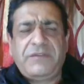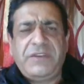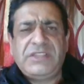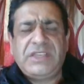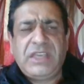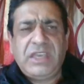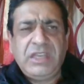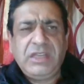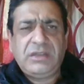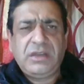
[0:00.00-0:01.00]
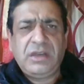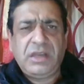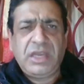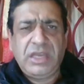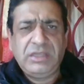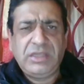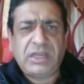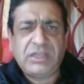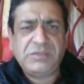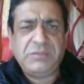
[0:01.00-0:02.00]
facing heat in the
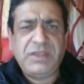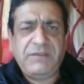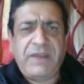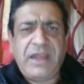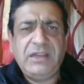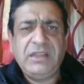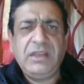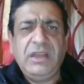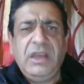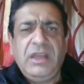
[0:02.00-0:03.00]
Kashmir Valley.